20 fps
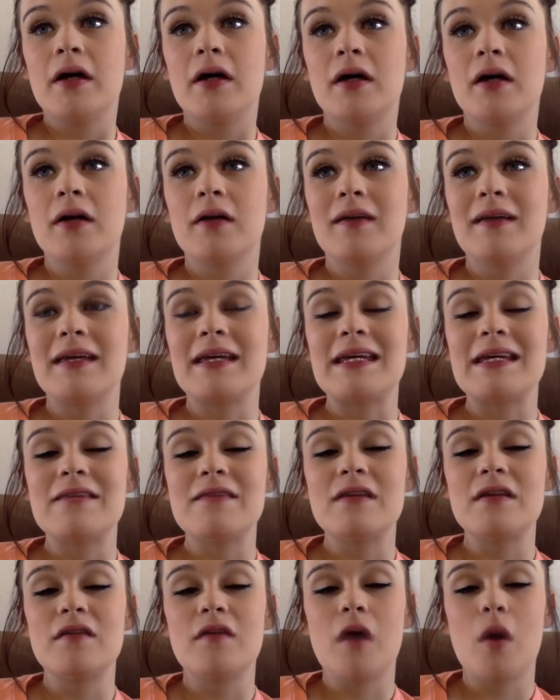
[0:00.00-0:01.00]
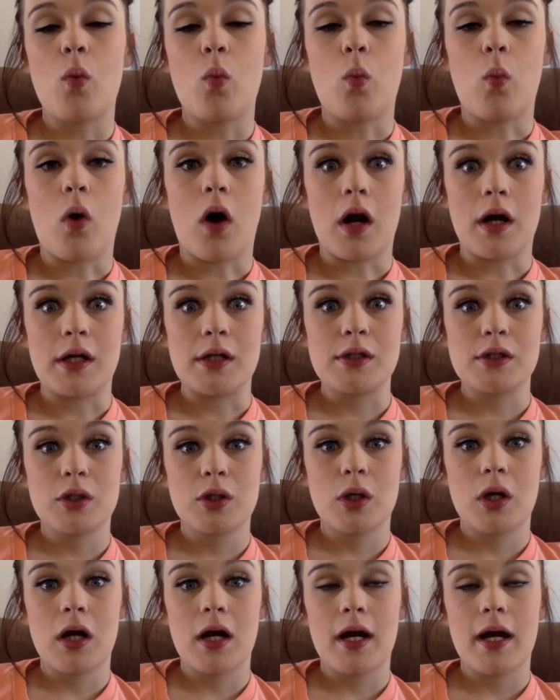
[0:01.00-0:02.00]
Like even if I wanted to
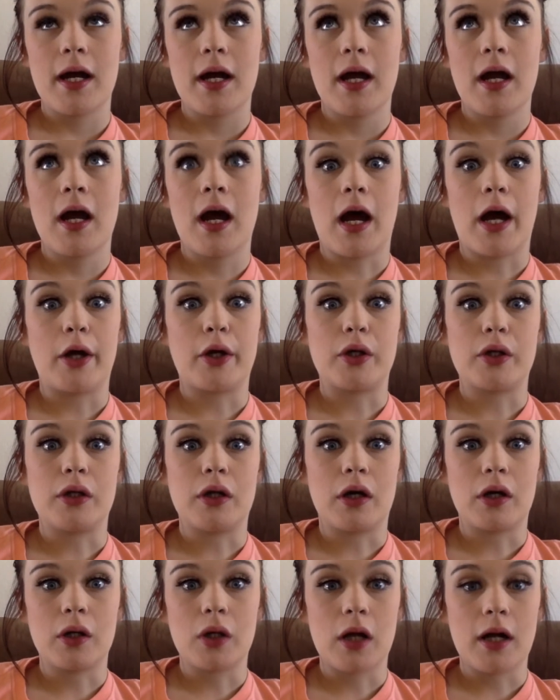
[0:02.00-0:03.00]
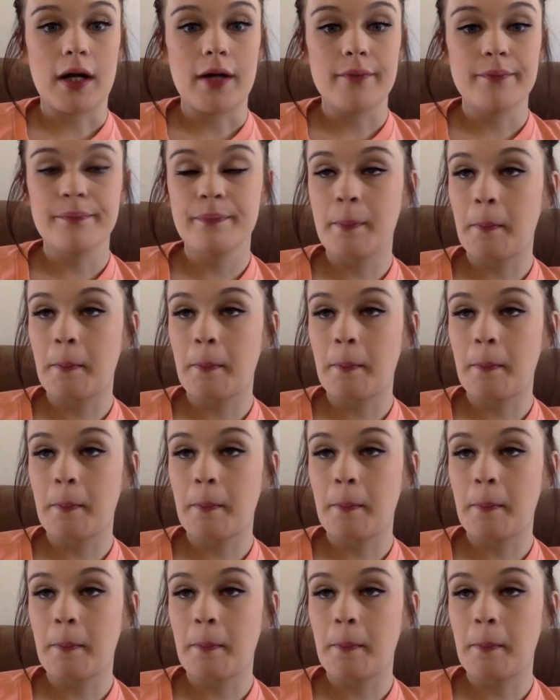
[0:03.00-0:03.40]
cry, I could not cry.